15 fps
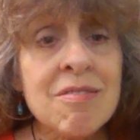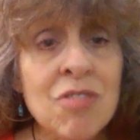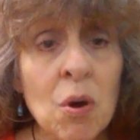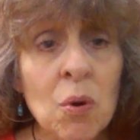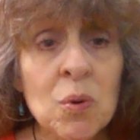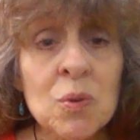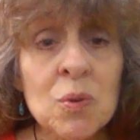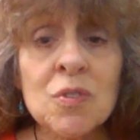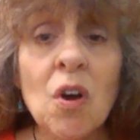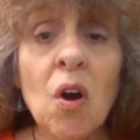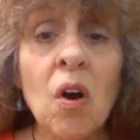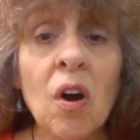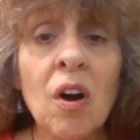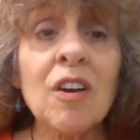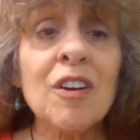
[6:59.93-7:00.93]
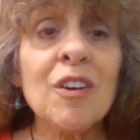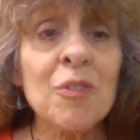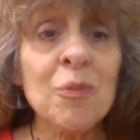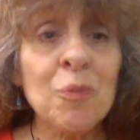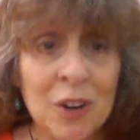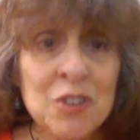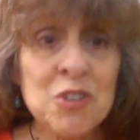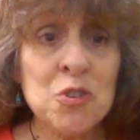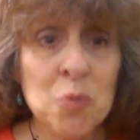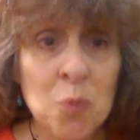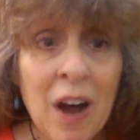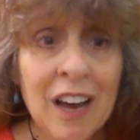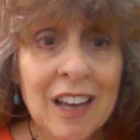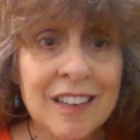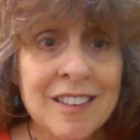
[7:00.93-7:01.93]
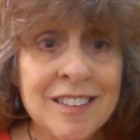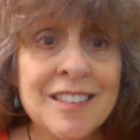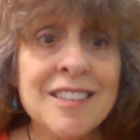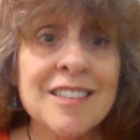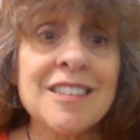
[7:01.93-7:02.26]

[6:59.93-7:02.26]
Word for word: those are what you want,